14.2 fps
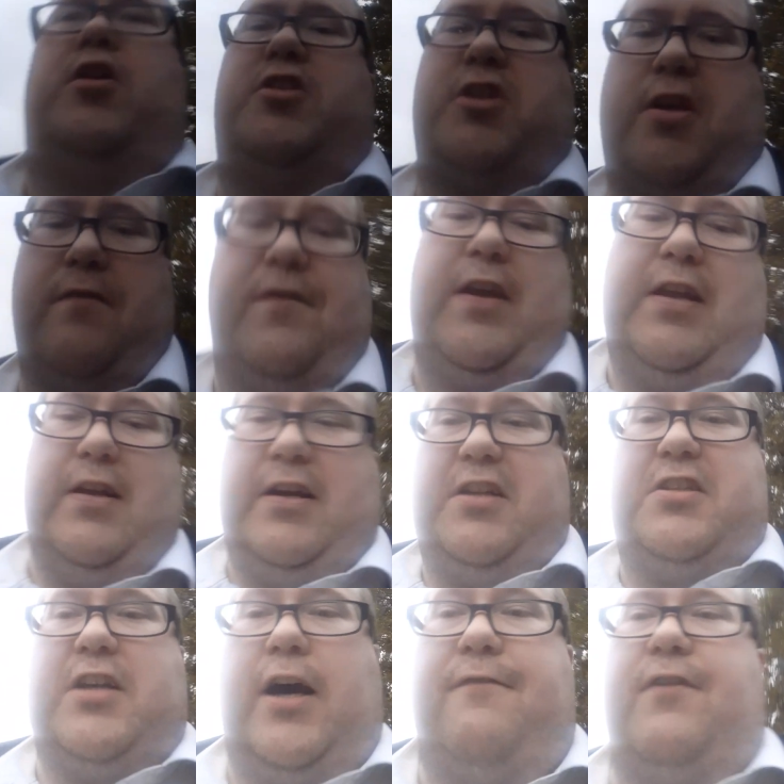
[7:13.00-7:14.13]
to conveniently
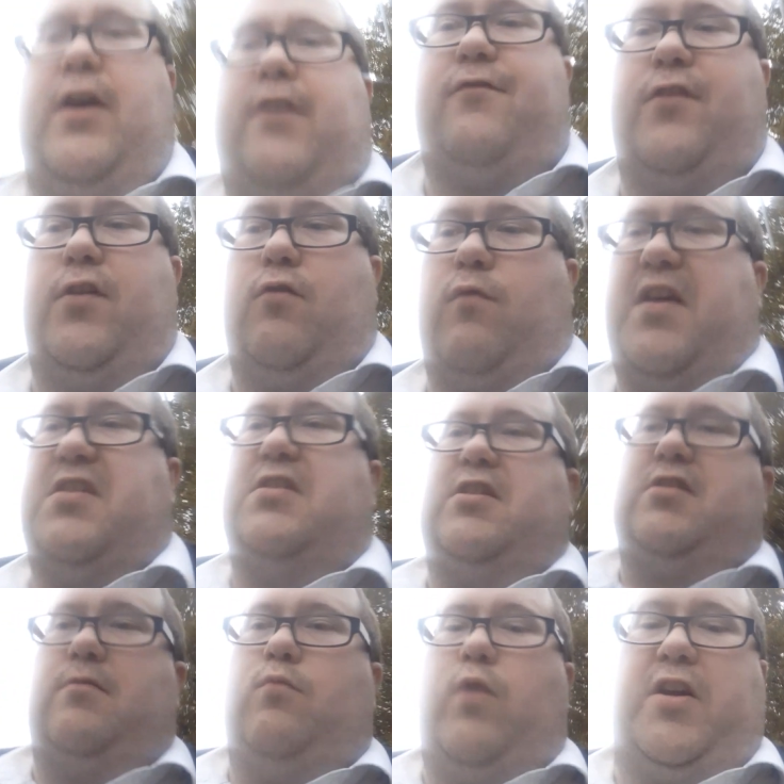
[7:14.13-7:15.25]
divert from the
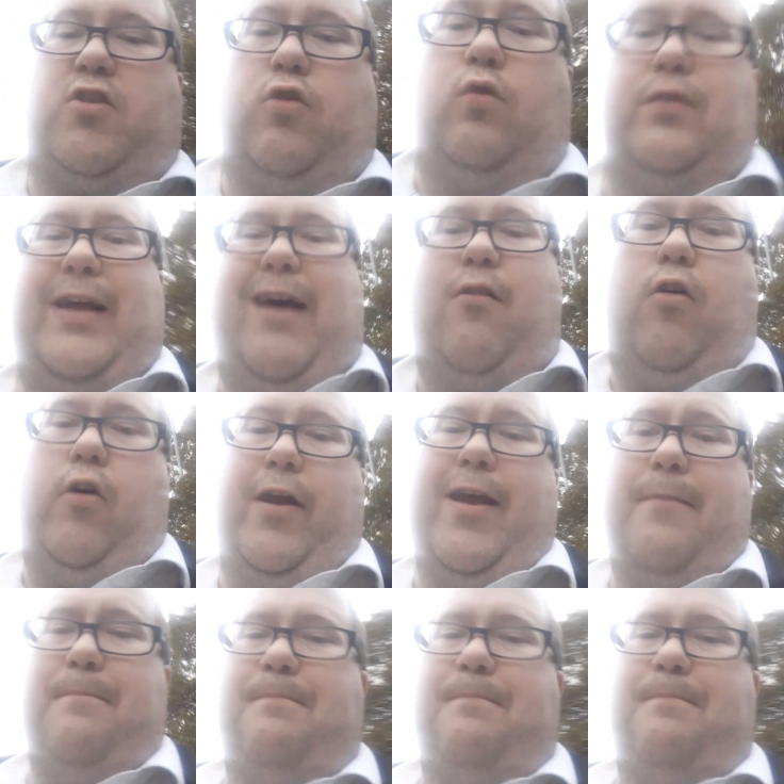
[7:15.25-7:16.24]
racism when called out on it,